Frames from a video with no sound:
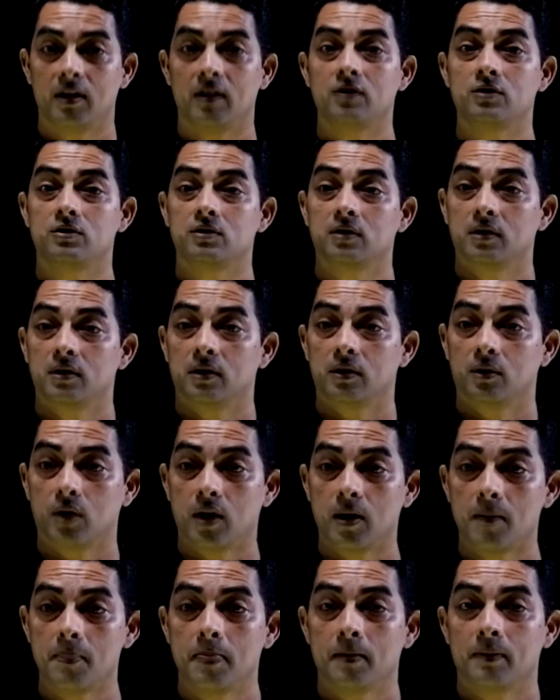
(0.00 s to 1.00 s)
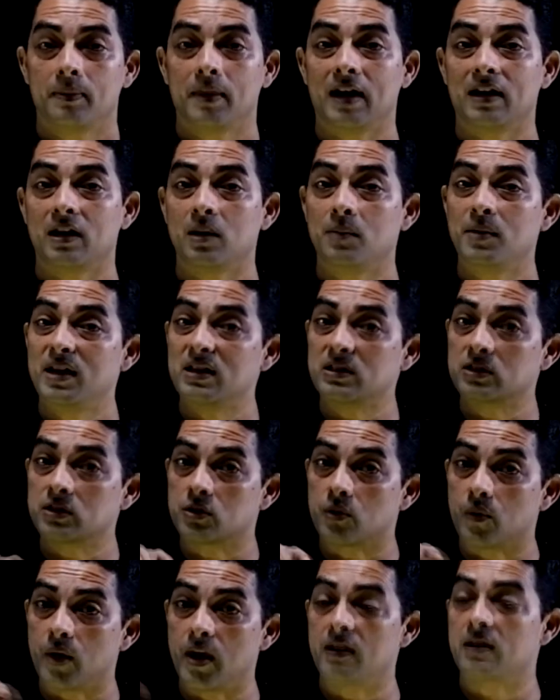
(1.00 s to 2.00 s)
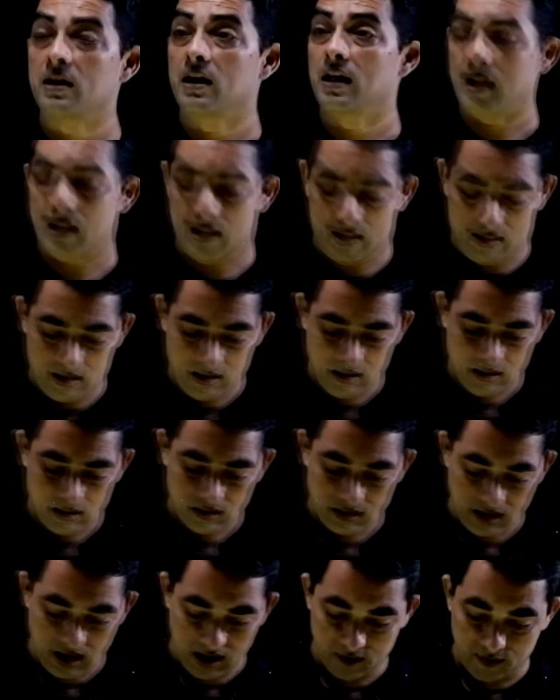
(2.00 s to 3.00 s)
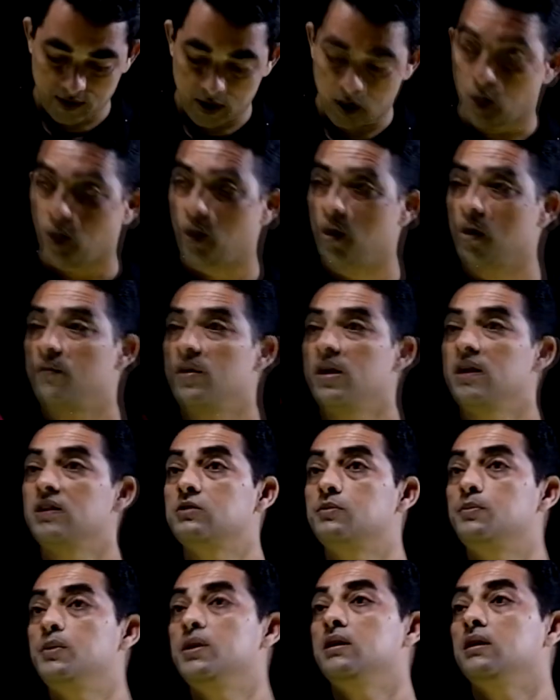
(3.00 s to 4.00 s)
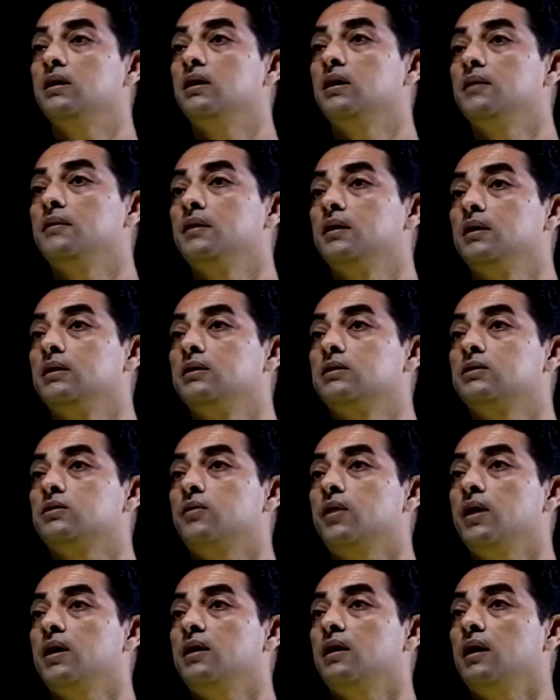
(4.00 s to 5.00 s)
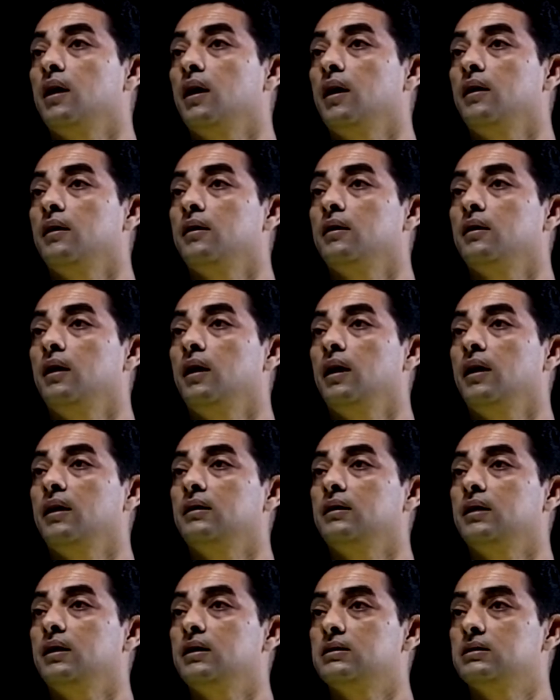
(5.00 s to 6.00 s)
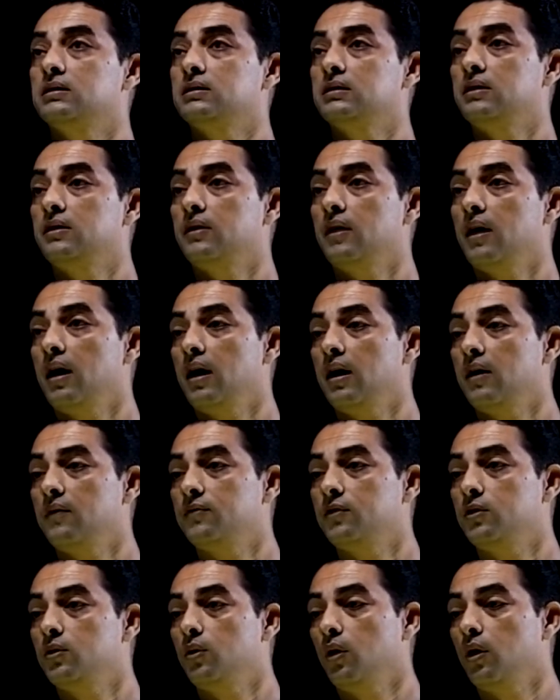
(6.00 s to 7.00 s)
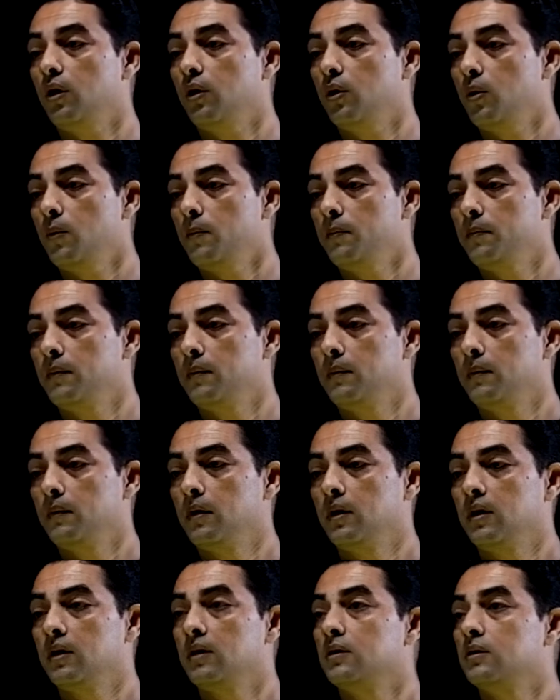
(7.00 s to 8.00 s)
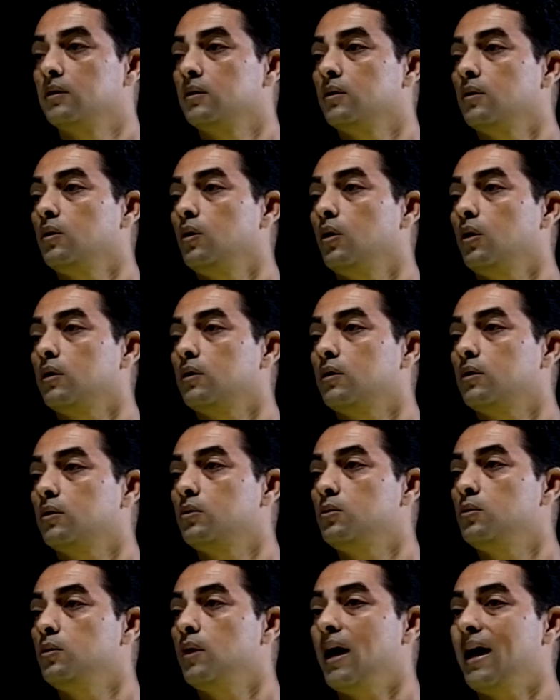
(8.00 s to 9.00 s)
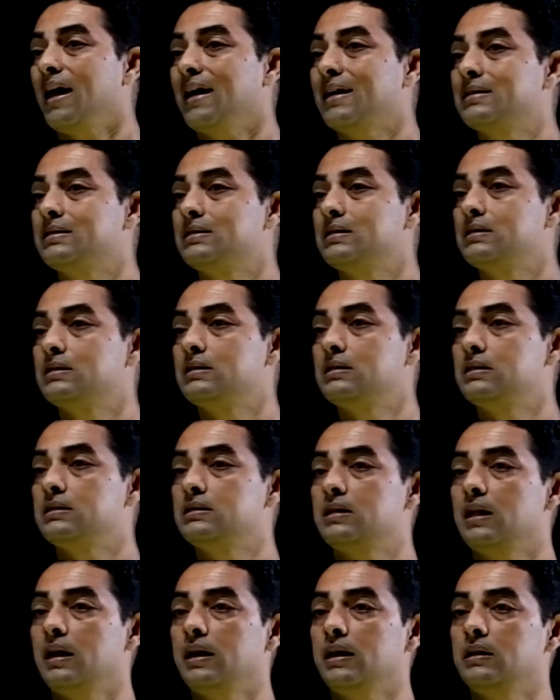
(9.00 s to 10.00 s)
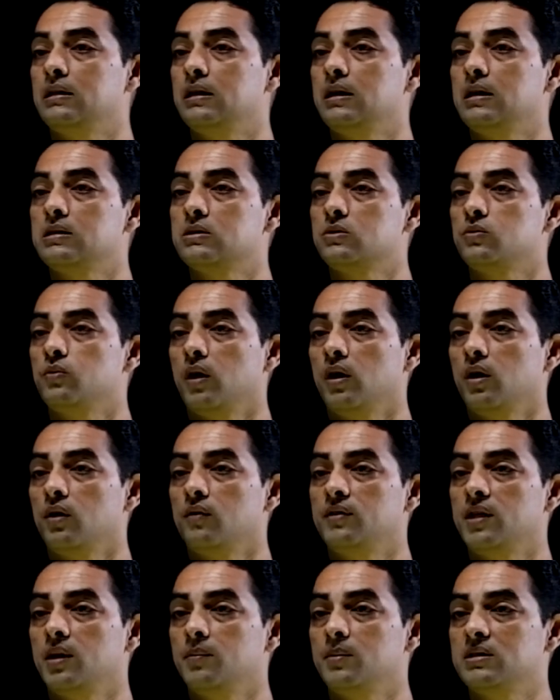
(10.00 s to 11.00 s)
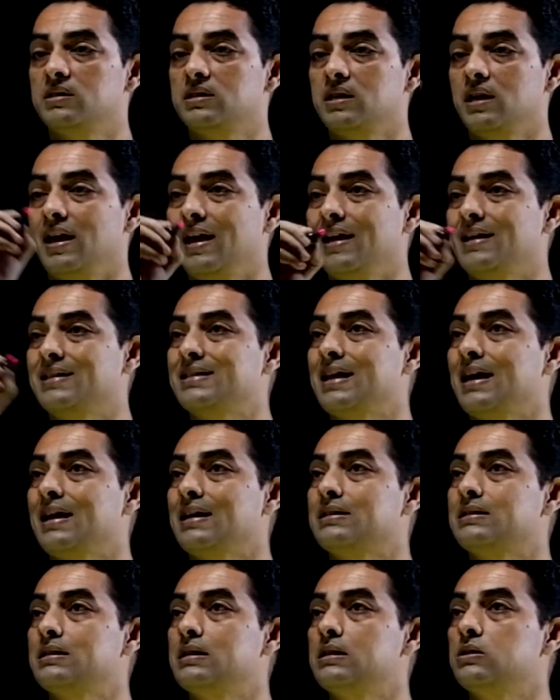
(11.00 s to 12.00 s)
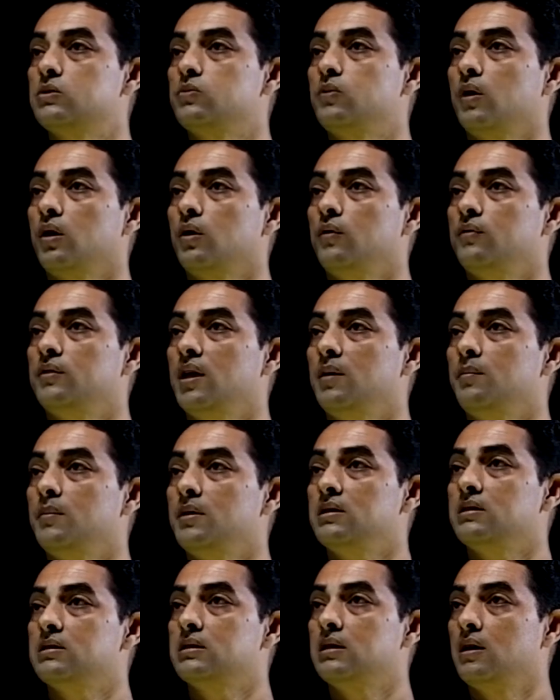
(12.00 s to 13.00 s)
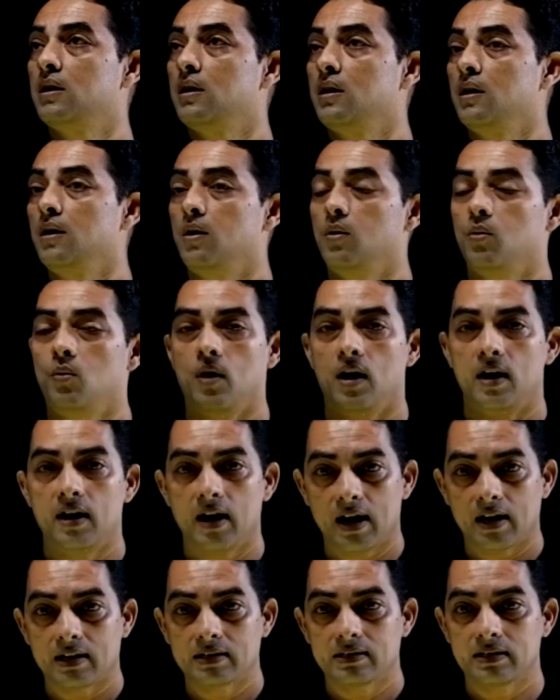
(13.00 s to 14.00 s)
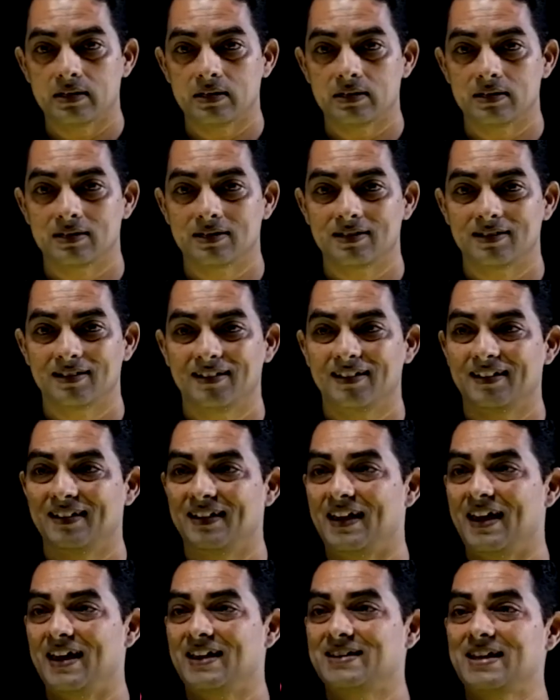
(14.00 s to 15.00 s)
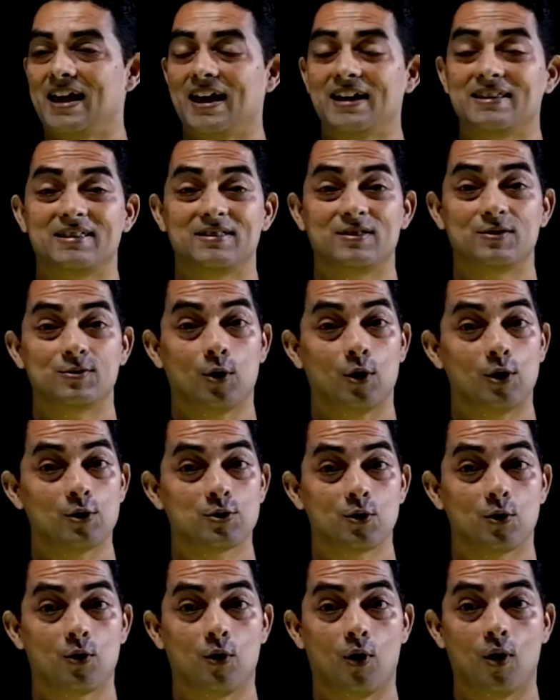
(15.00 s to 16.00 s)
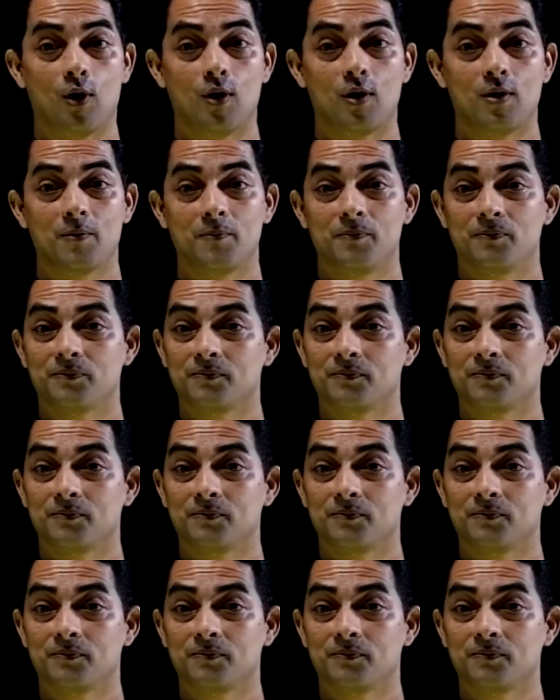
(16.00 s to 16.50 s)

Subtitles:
that will be a straight line. That will always be a straight line like this. Graph, you all know, got 2 axes like this. One of them is the x-axis, one of them is y-axis. X-axis is also called